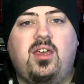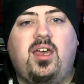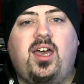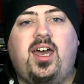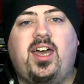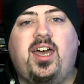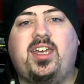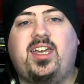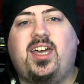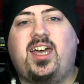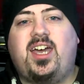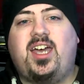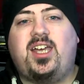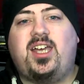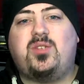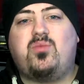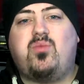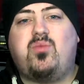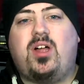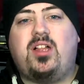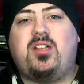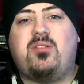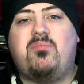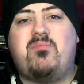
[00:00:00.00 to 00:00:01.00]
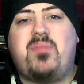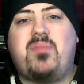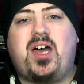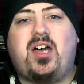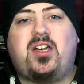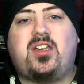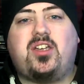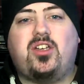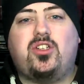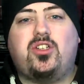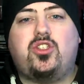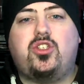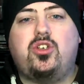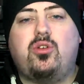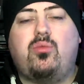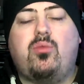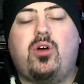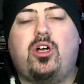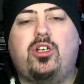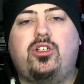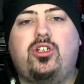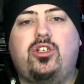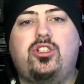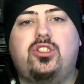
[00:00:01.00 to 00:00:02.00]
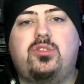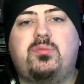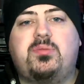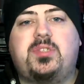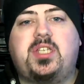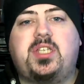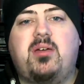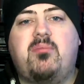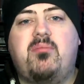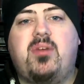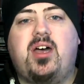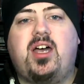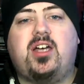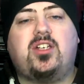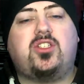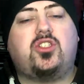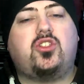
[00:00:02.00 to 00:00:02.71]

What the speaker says: Hi guys, welcome back to 100% Mags.